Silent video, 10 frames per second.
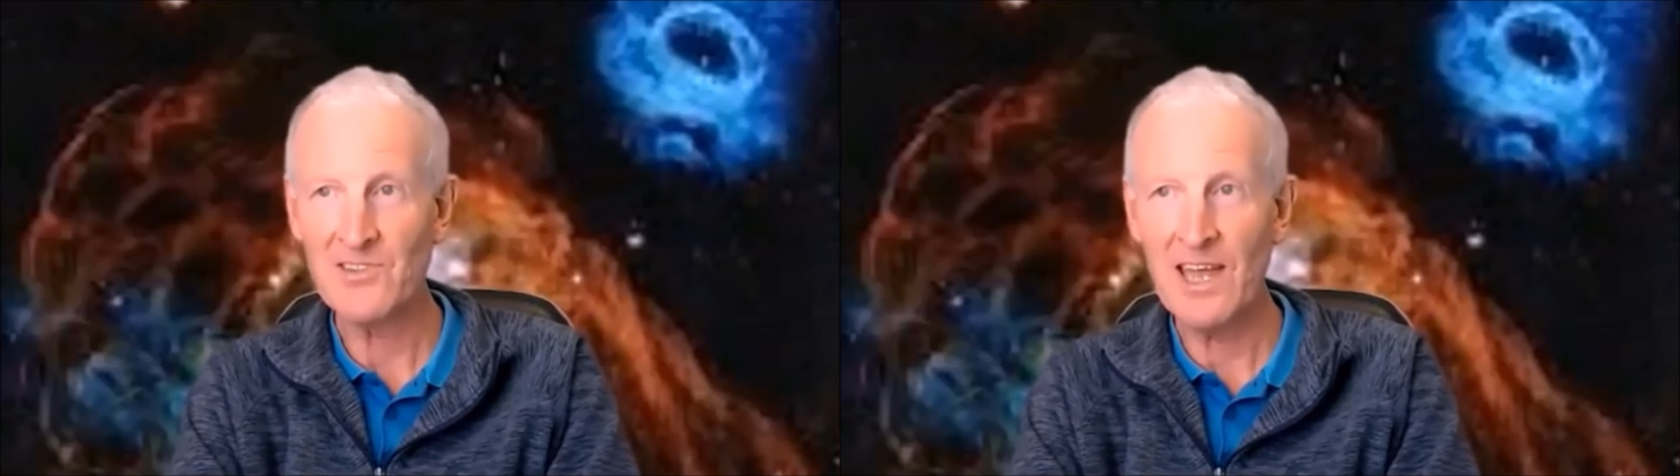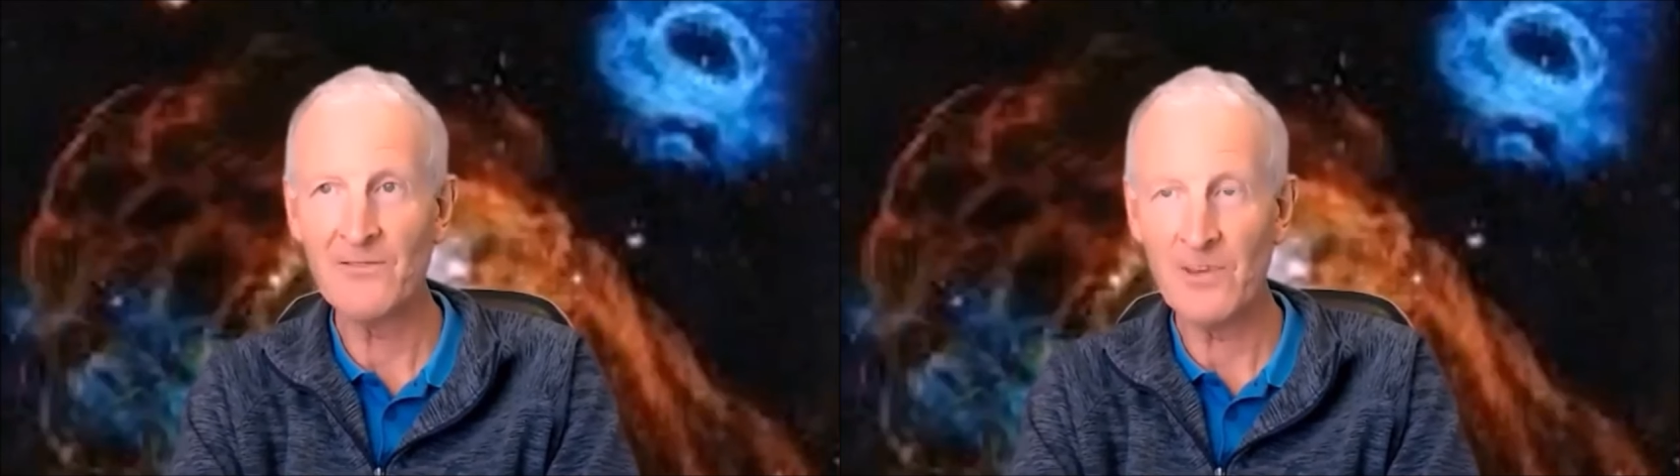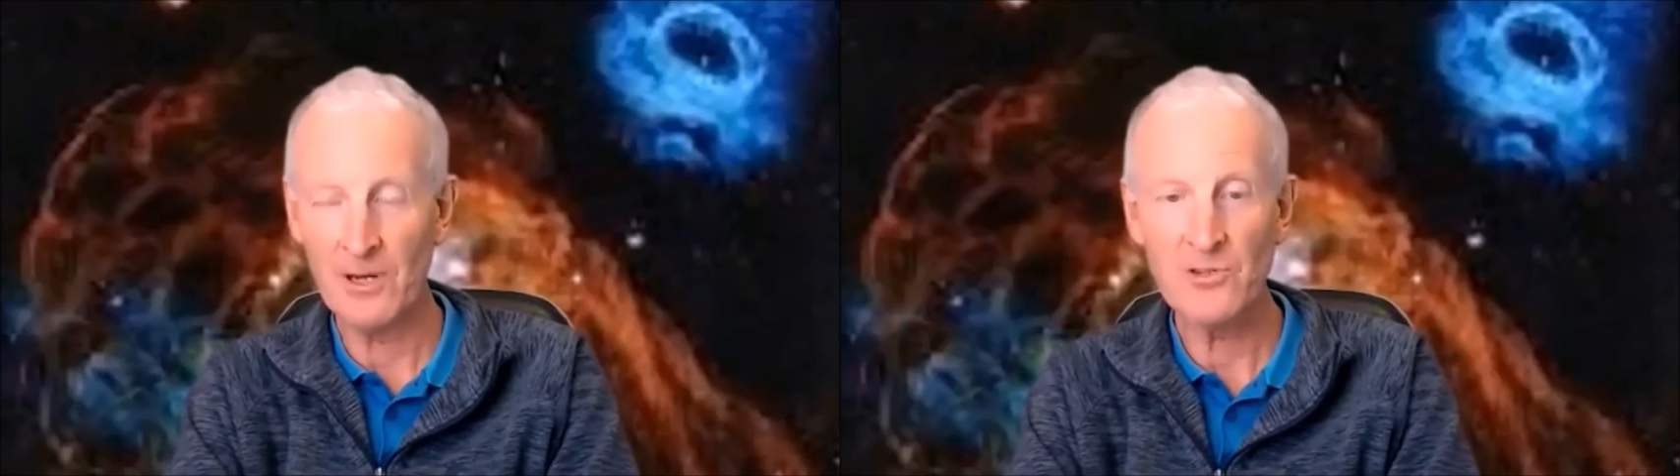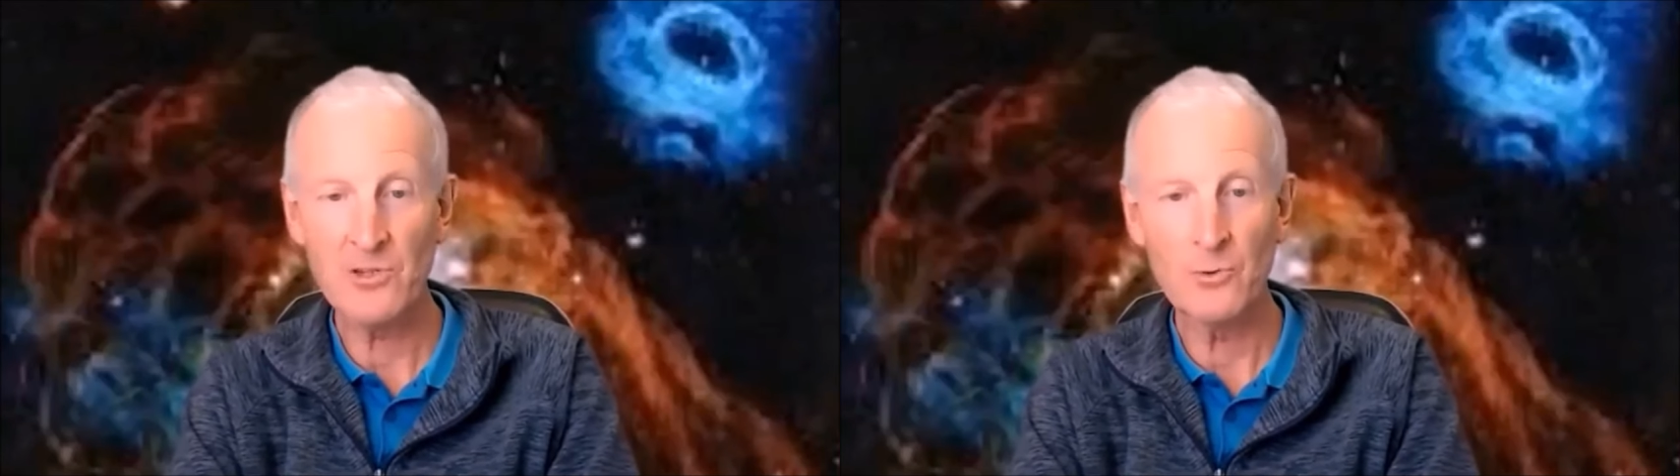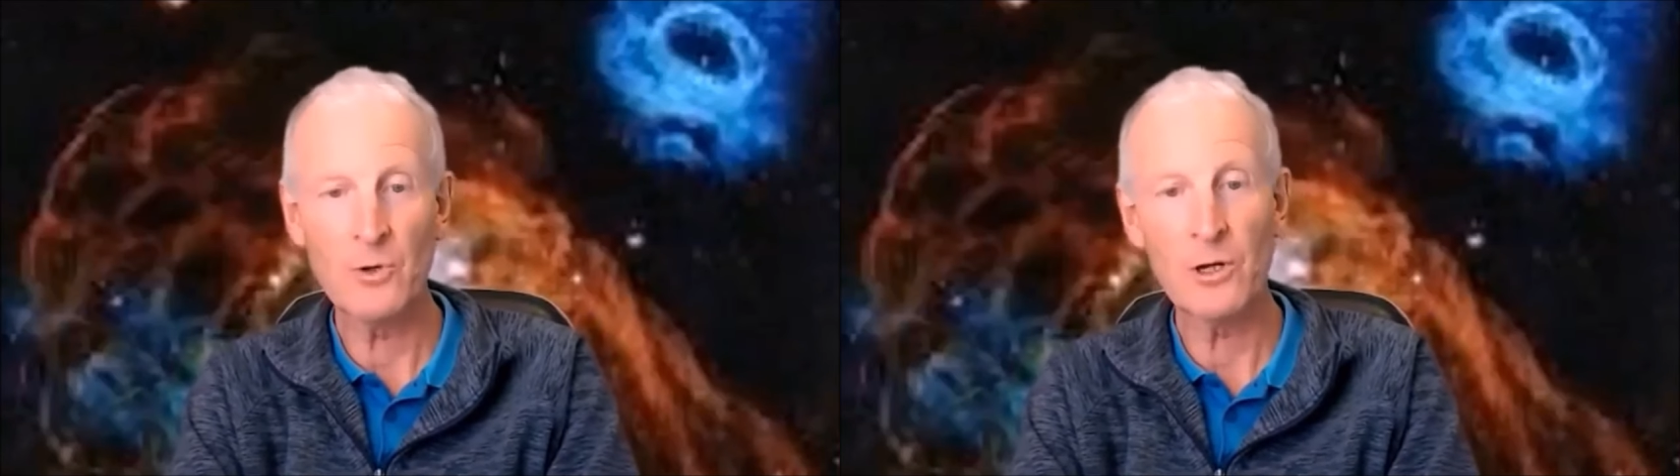save those
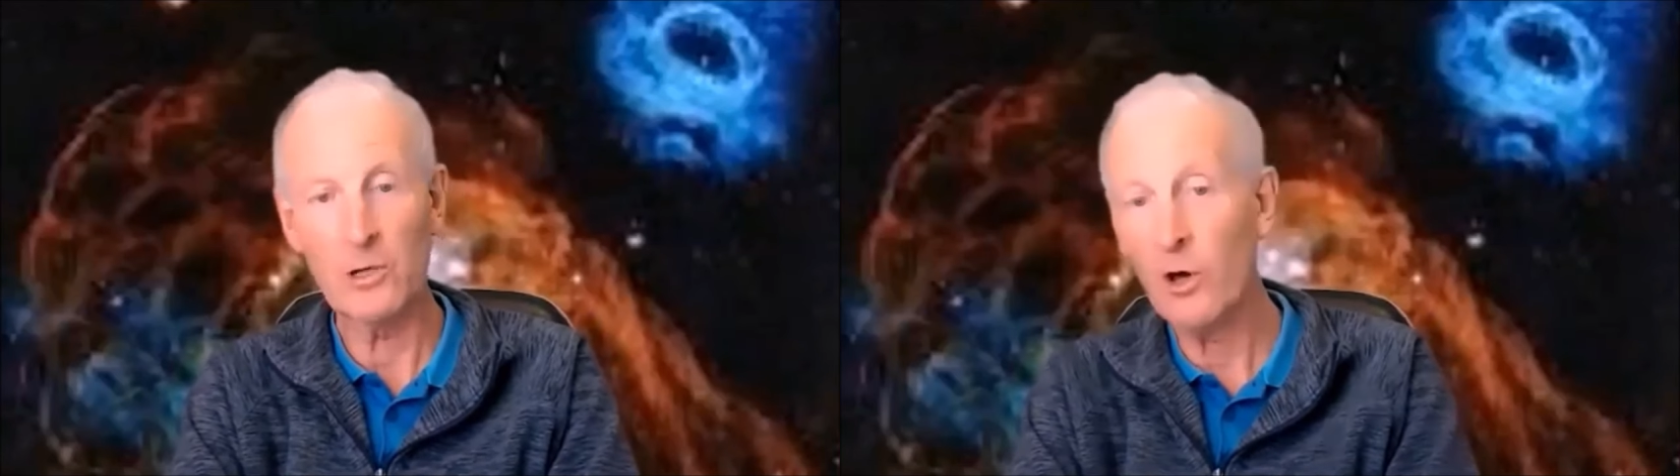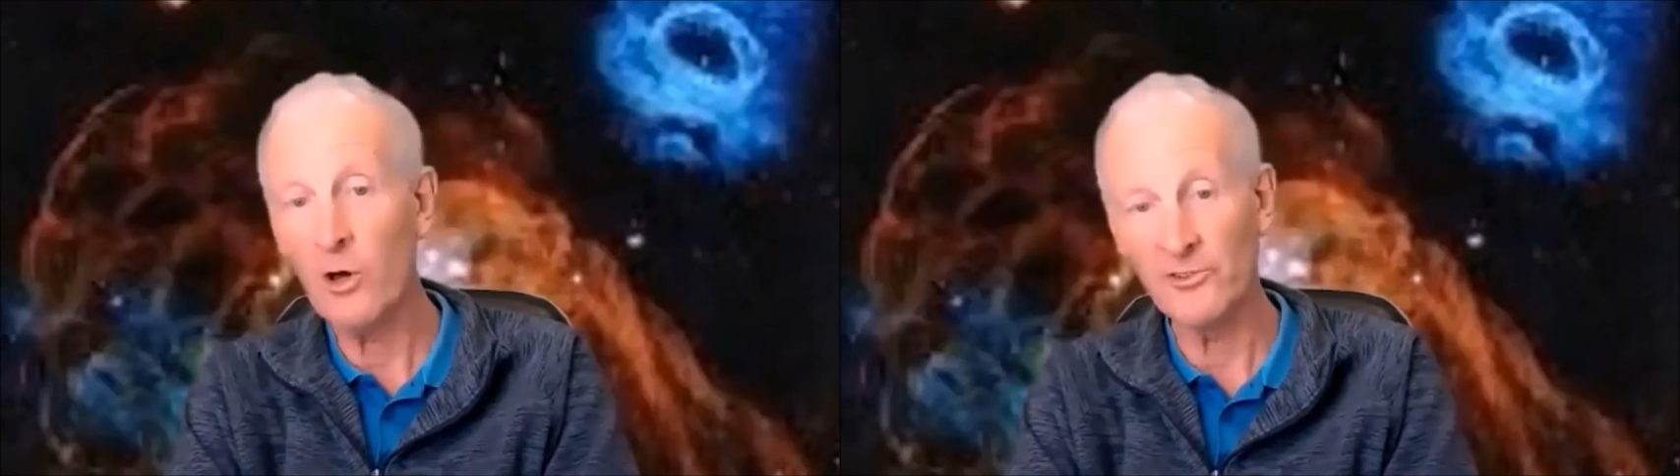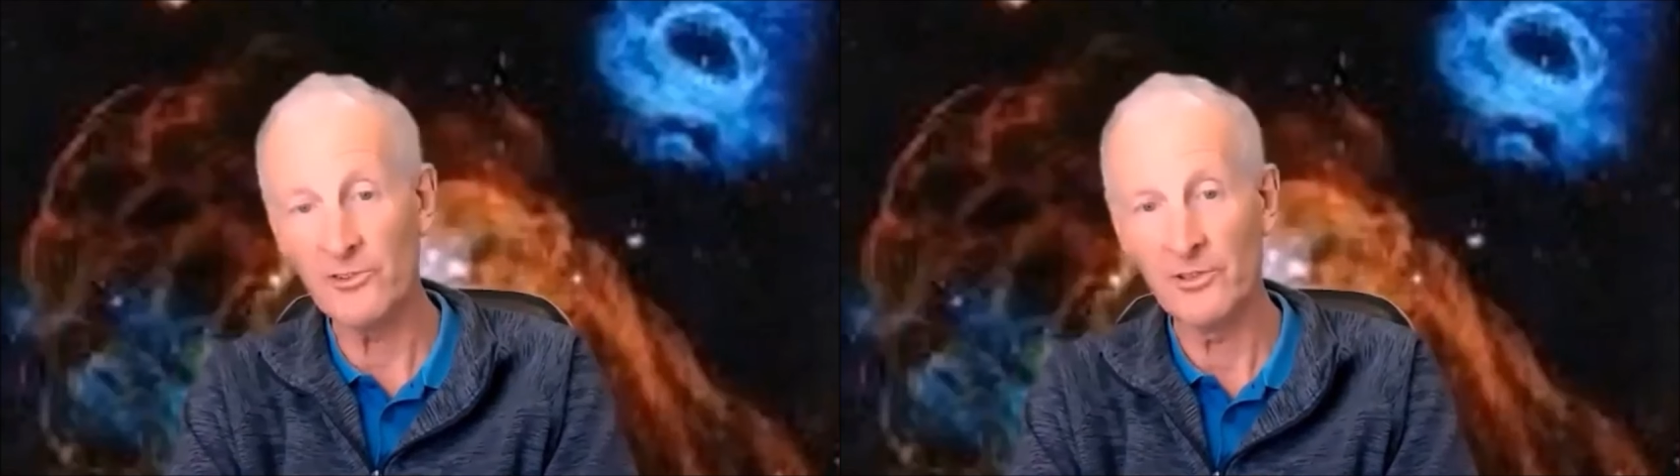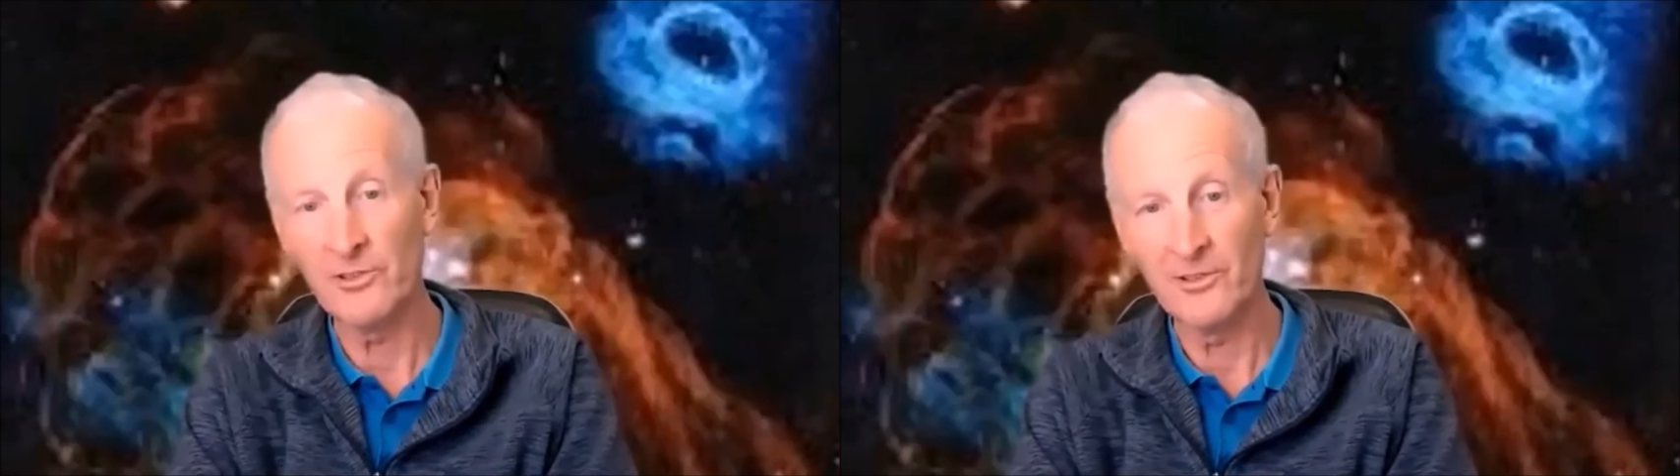who were lost.